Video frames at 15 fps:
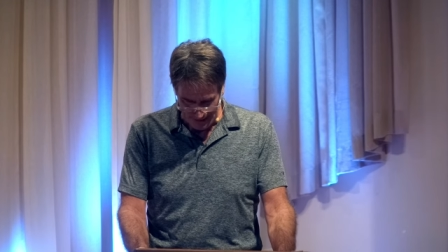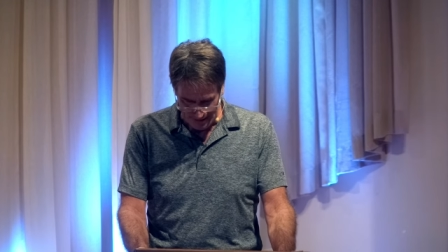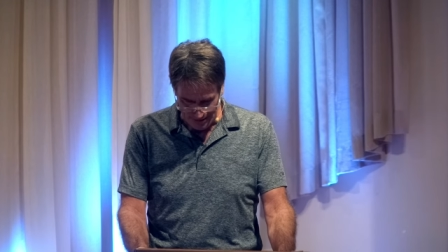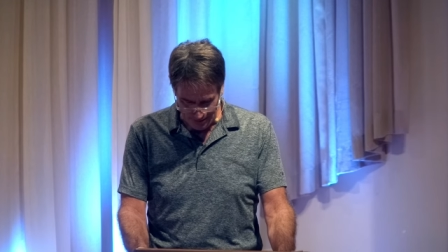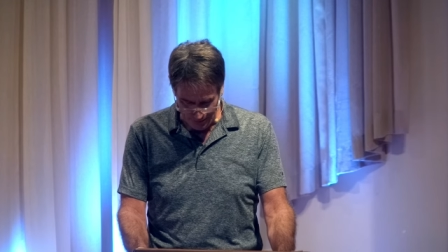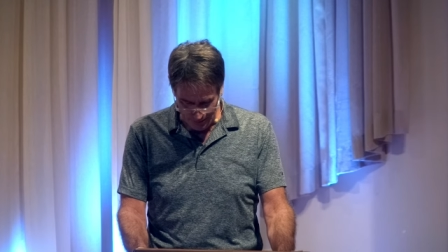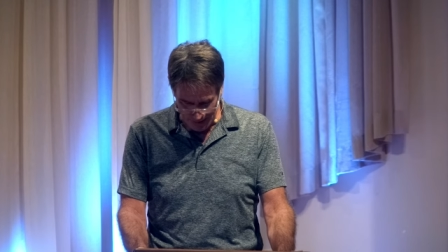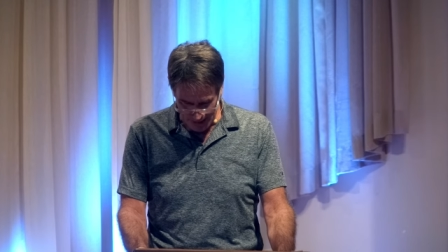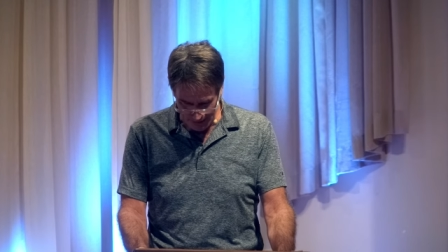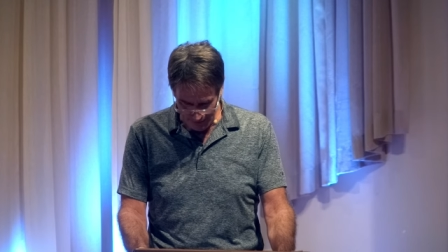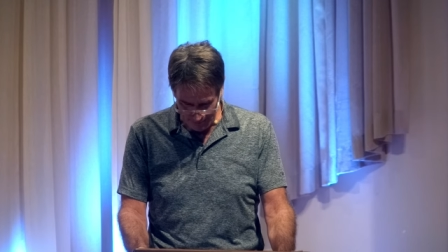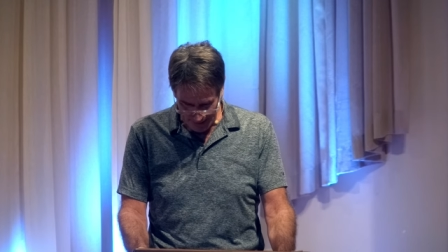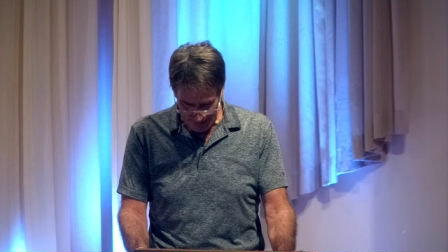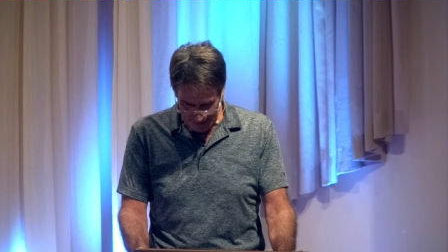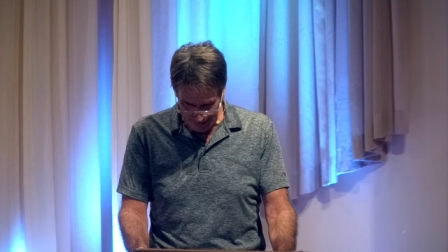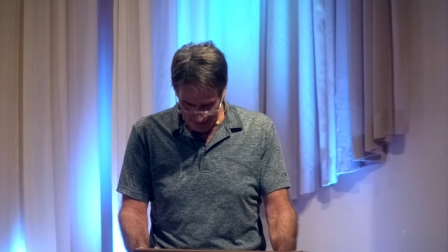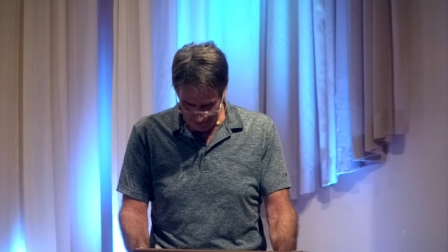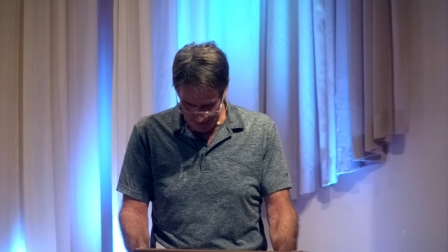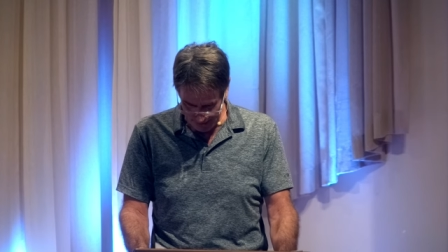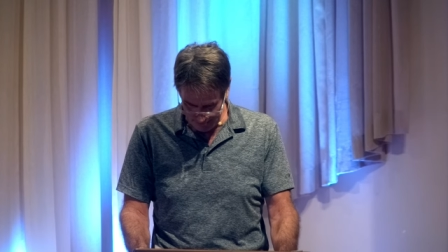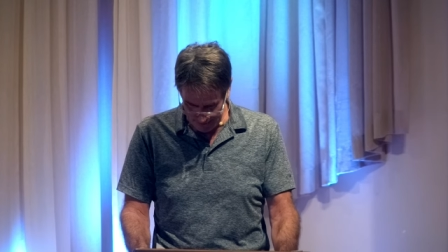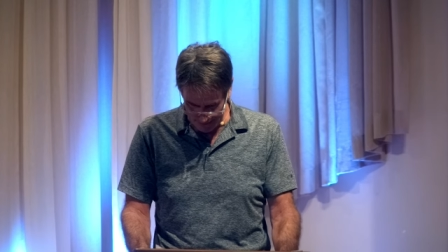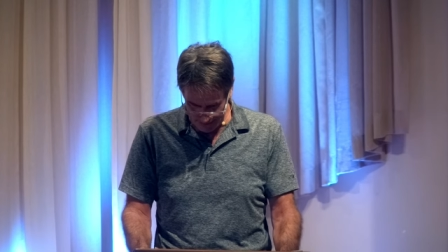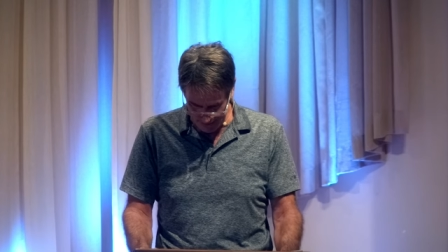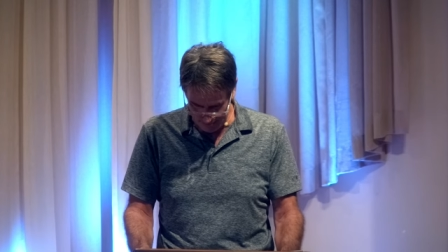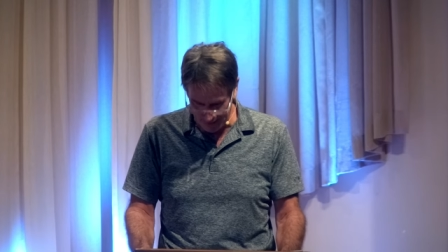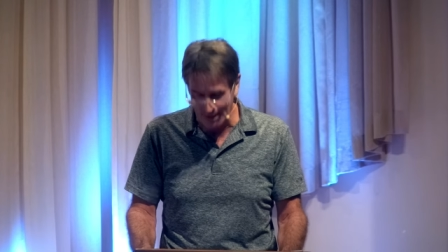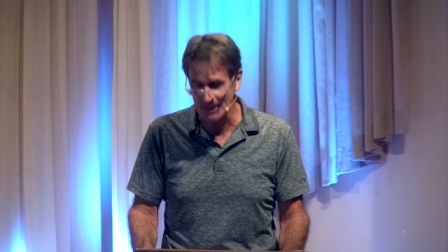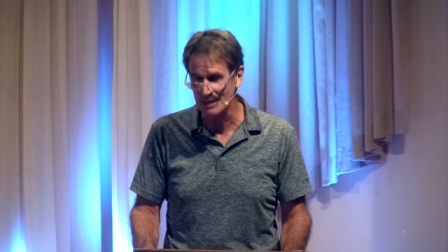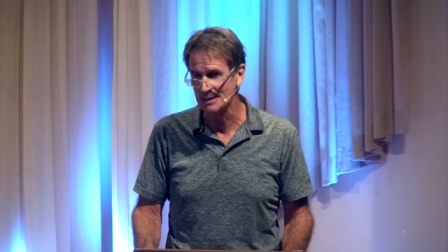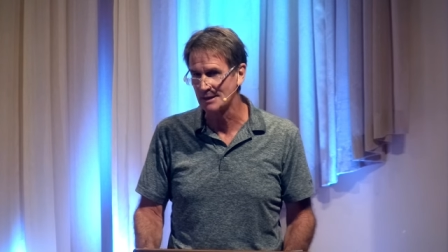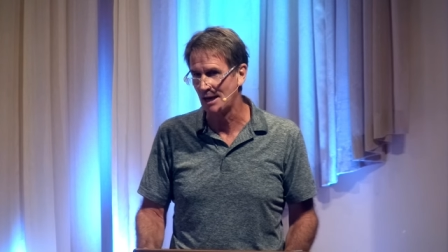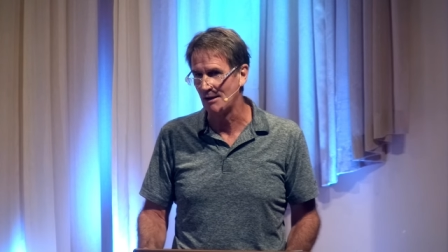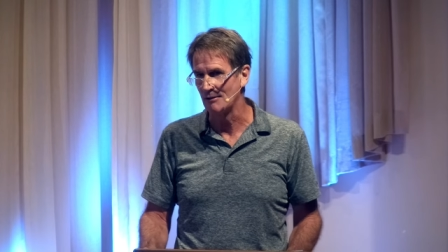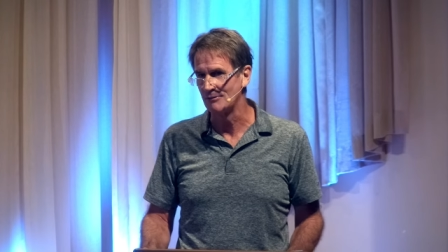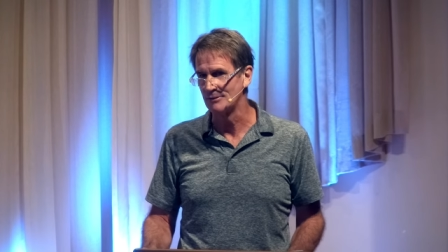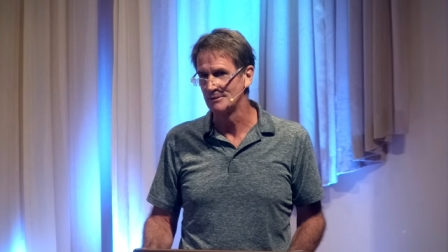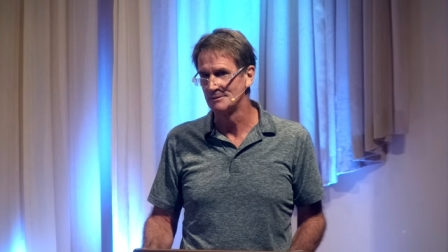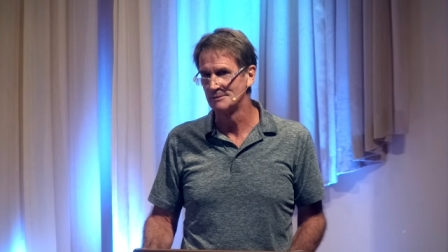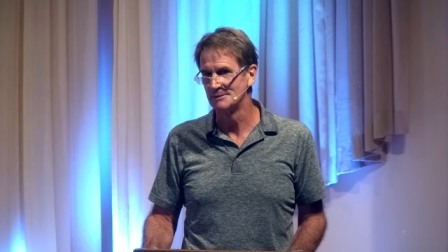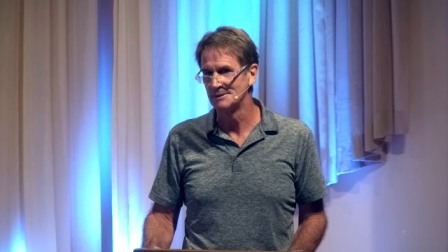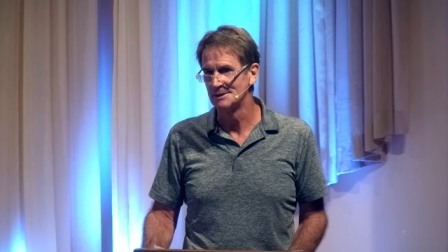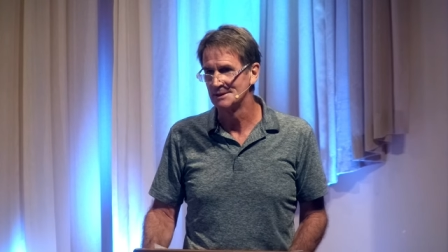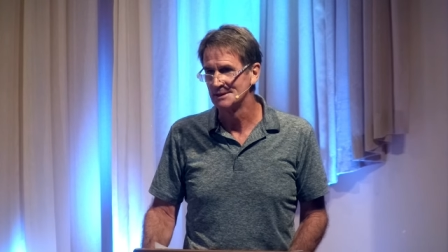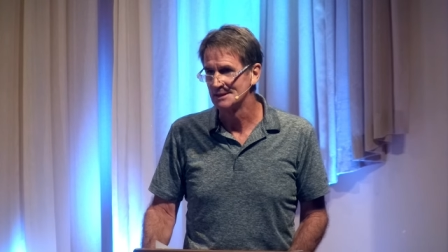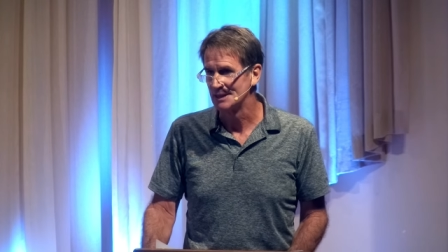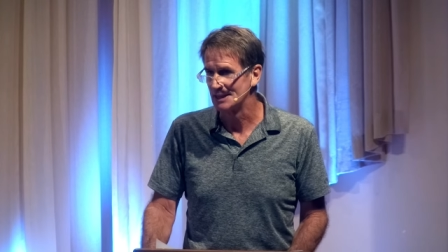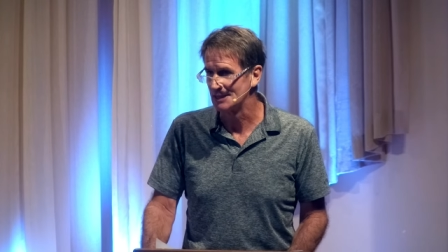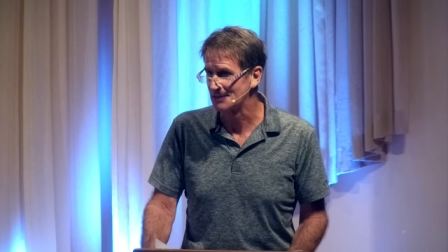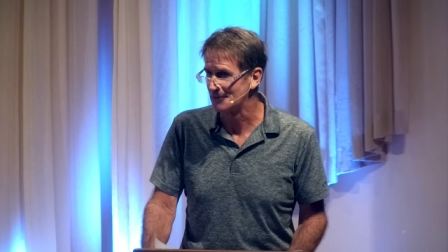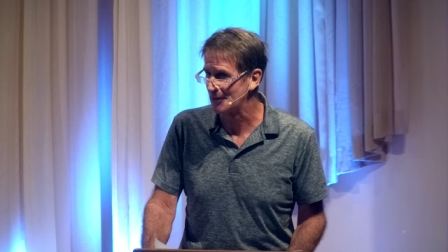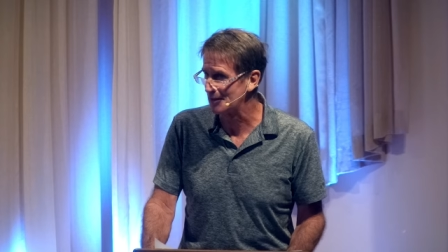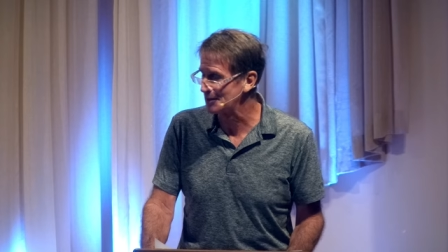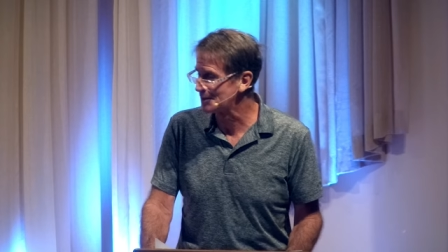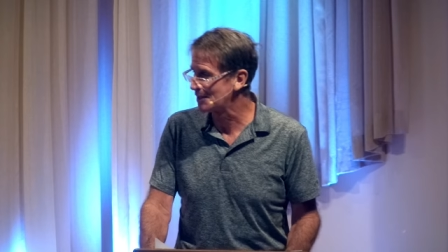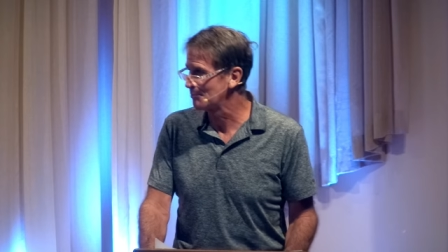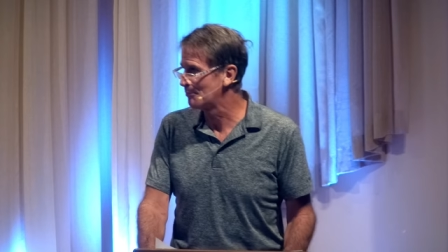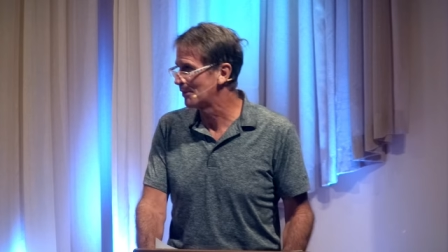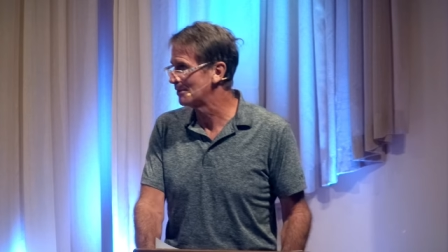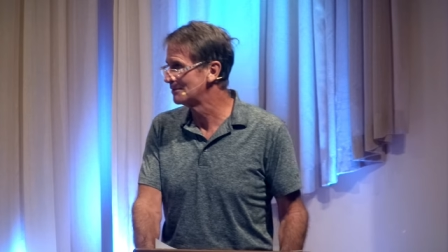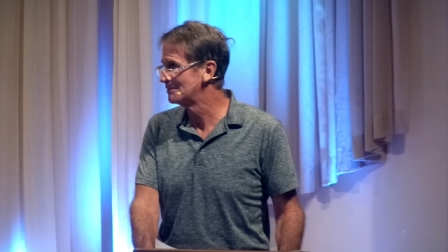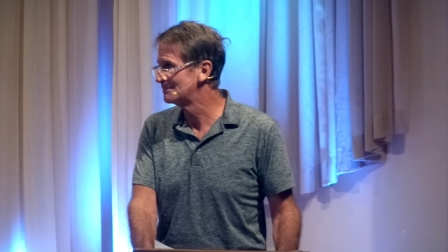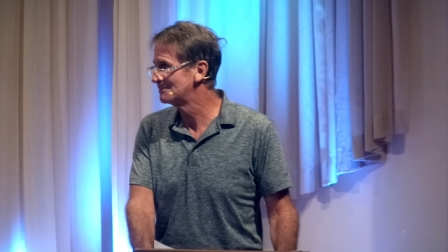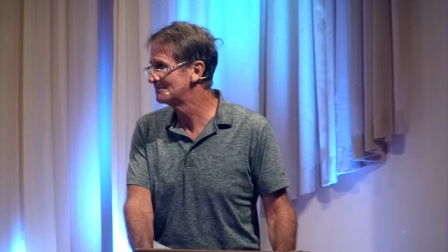And so I have made a commitment to myself, and it's very simple.